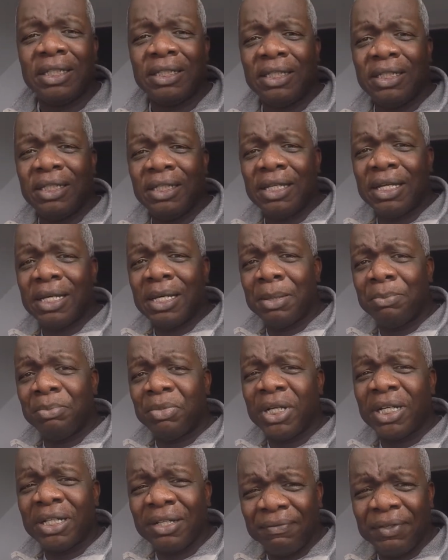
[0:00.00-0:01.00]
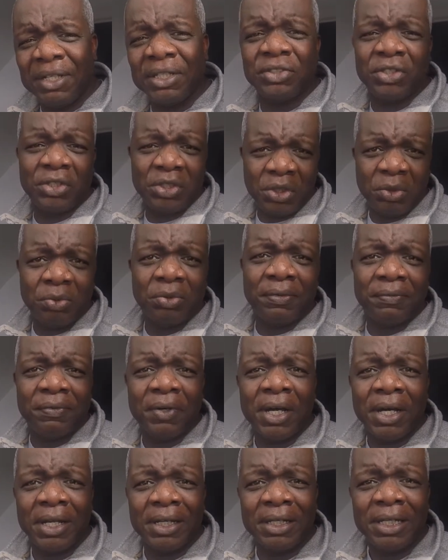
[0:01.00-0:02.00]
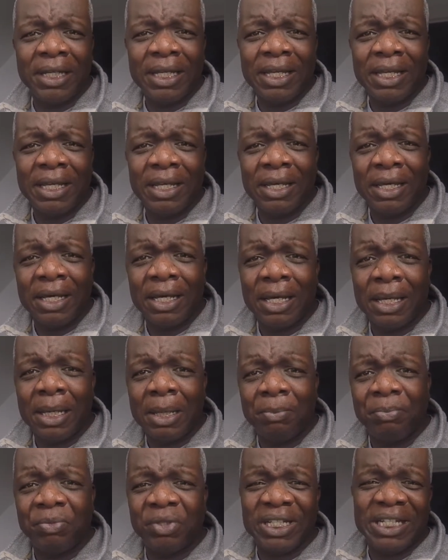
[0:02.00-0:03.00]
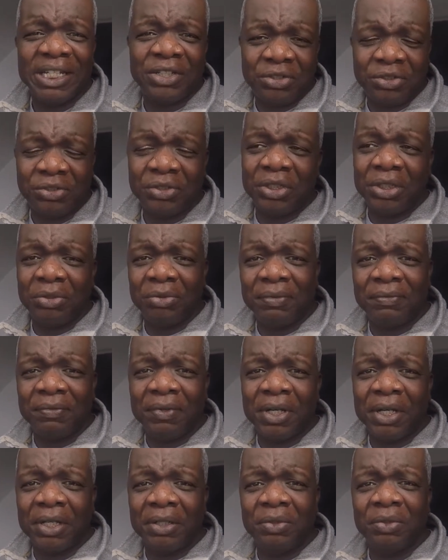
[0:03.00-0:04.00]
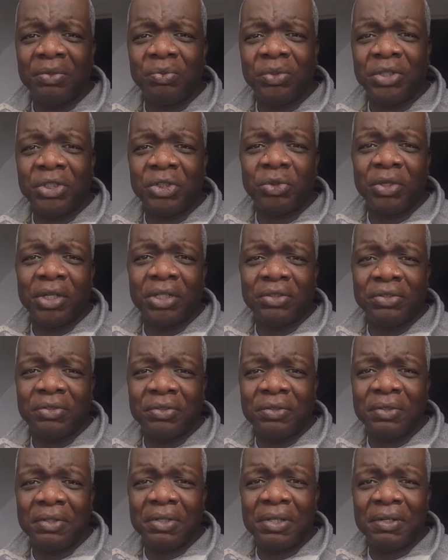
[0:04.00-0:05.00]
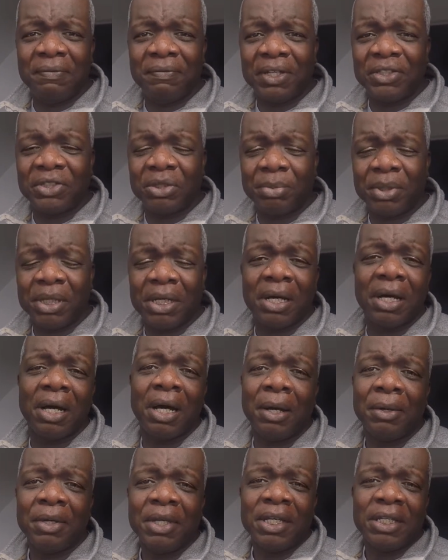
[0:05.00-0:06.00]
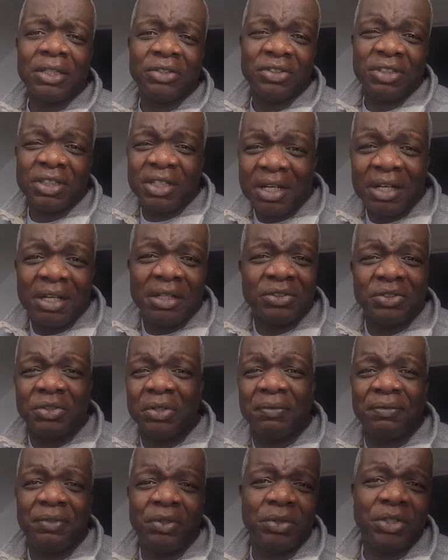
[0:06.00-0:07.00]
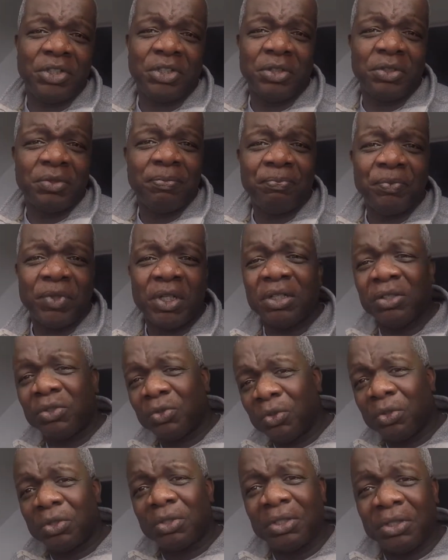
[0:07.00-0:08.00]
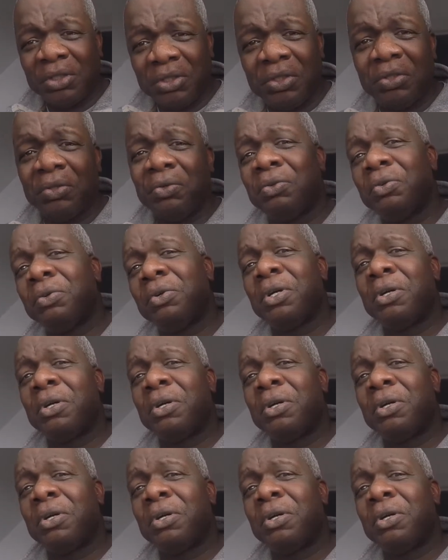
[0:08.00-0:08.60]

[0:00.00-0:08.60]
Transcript: the kind of things that you would find and issues that you would find when trying to fix up a car. So the car has got a few issues. I'm going to talk you